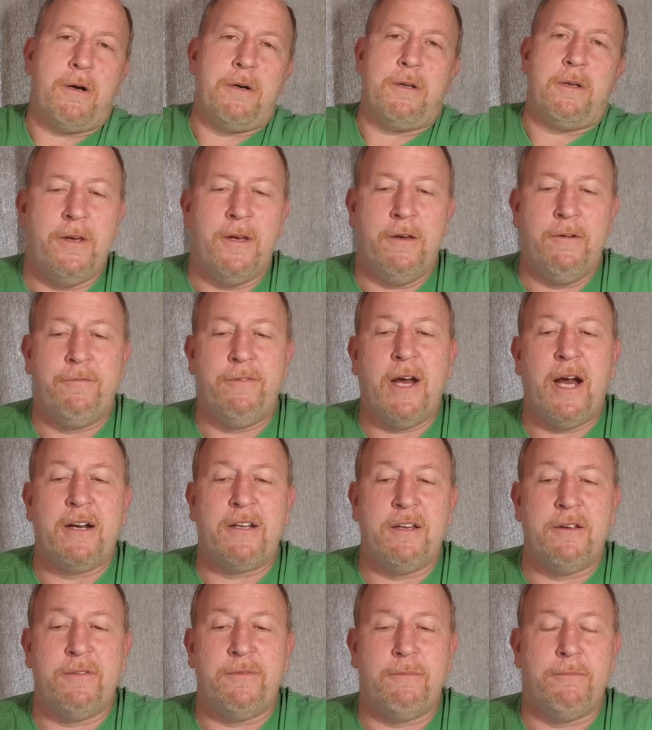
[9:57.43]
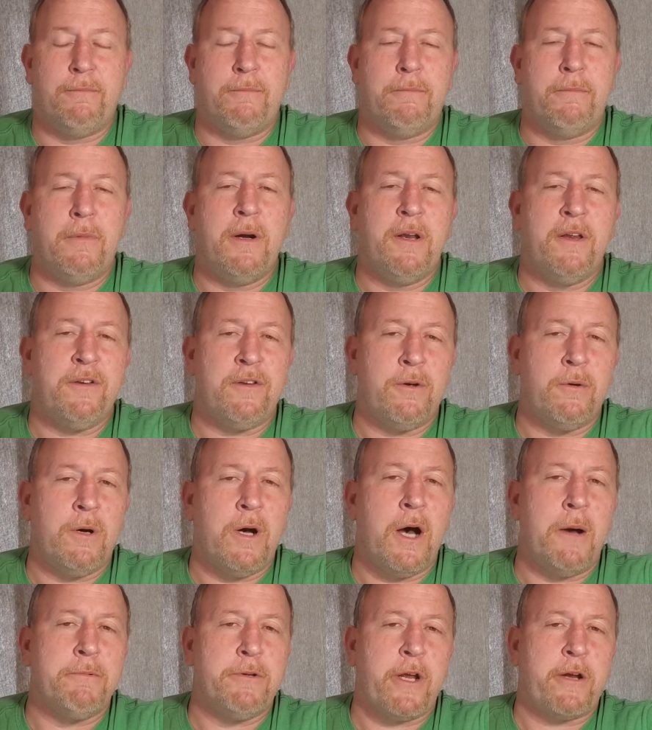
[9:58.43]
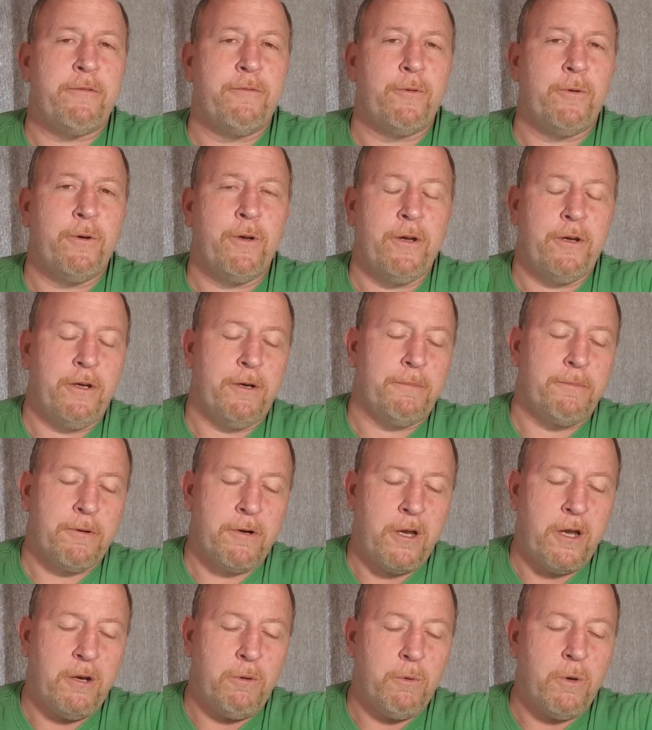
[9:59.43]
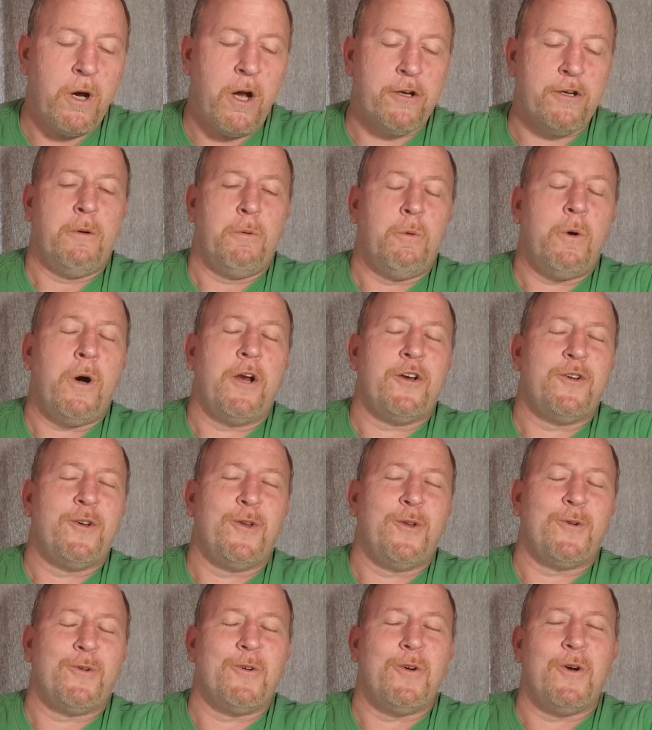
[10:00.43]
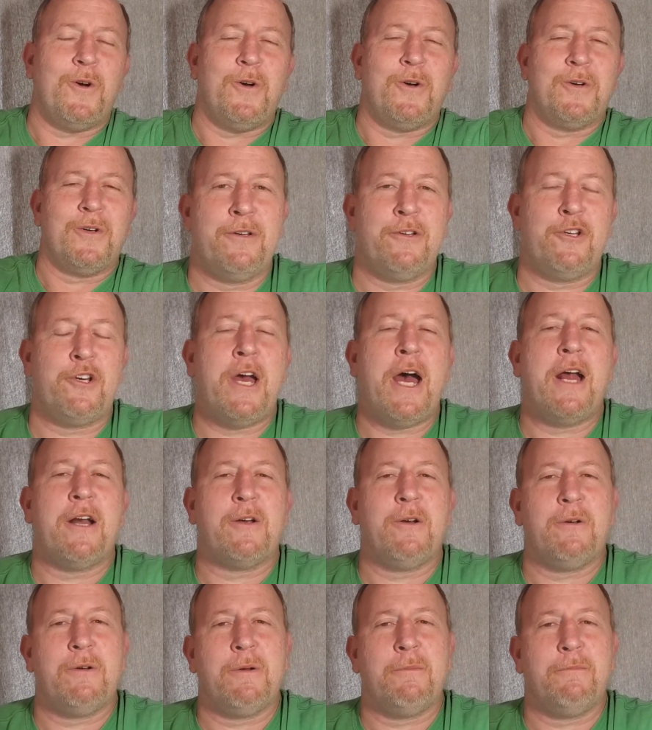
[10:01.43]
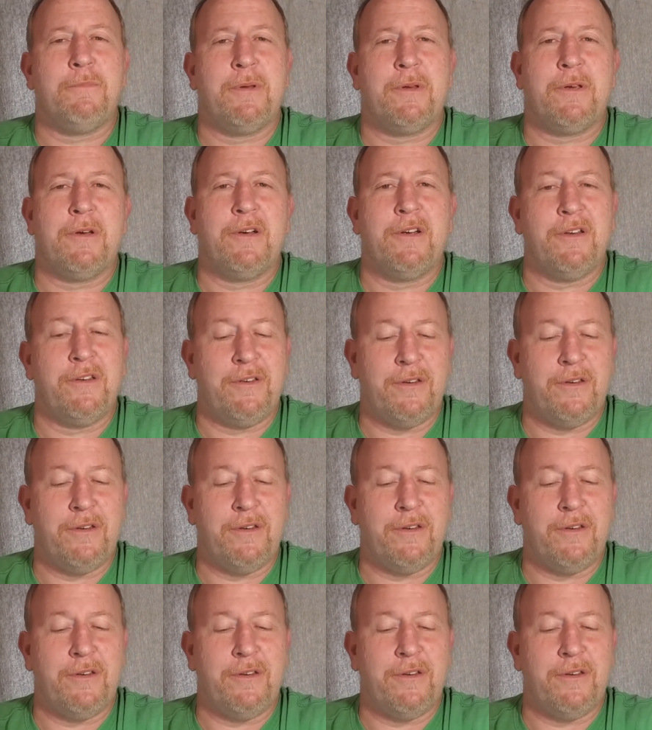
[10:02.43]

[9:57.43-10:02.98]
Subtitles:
And in fact, if money's no object for you, you're probably watching the wrong channel, because